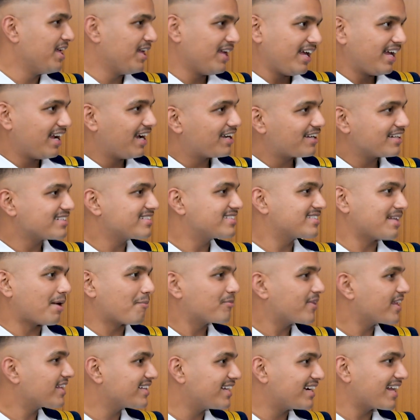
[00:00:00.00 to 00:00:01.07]
It is
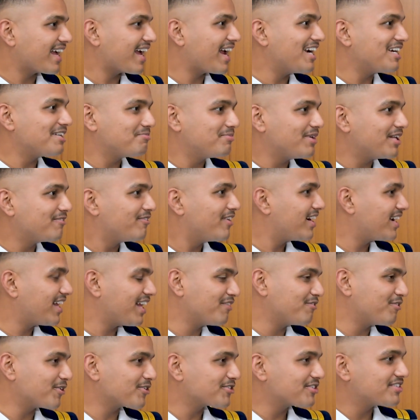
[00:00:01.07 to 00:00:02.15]
something that I had been
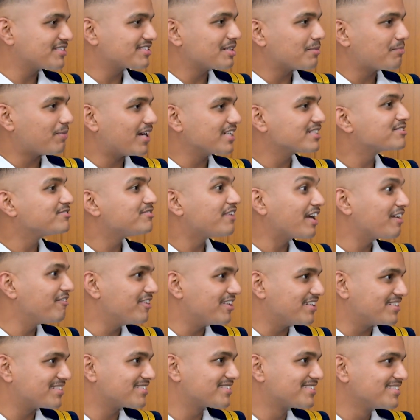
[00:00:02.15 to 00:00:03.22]
waiting for since the past 5
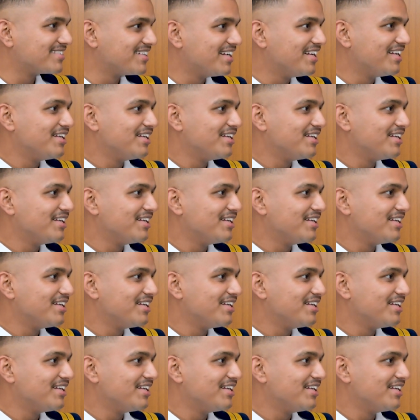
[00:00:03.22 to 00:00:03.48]
years.